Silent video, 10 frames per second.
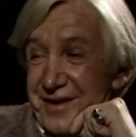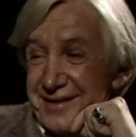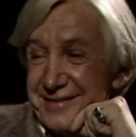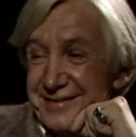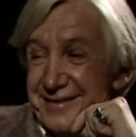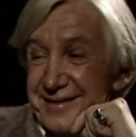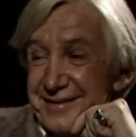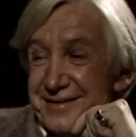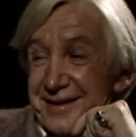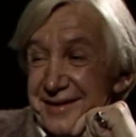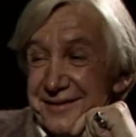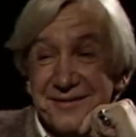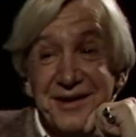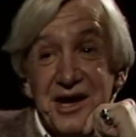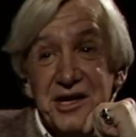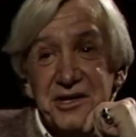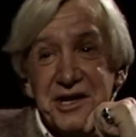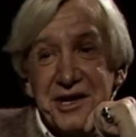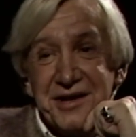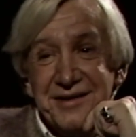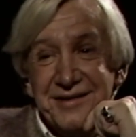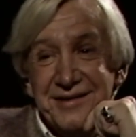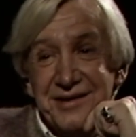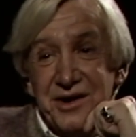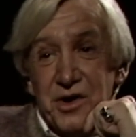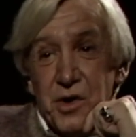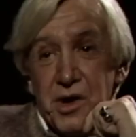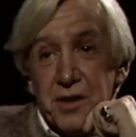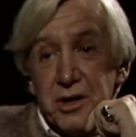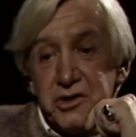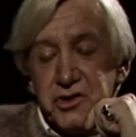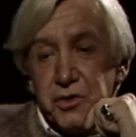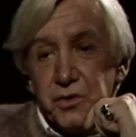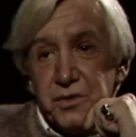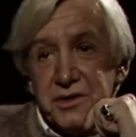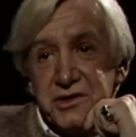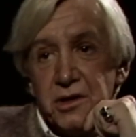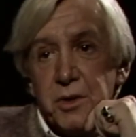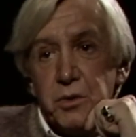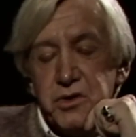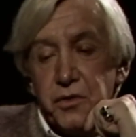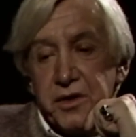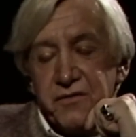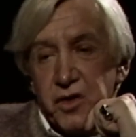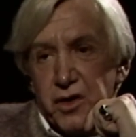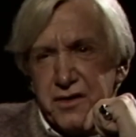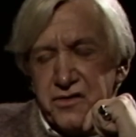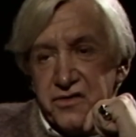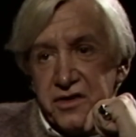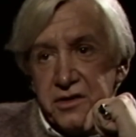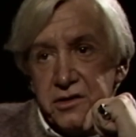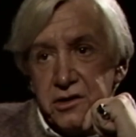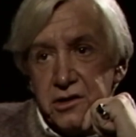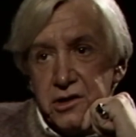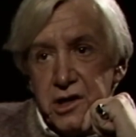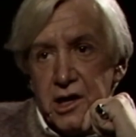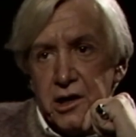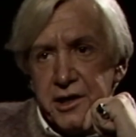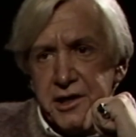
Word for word: great. Thank you, Kenny. How about you? Tell me, what do you think of the audiences in uh, L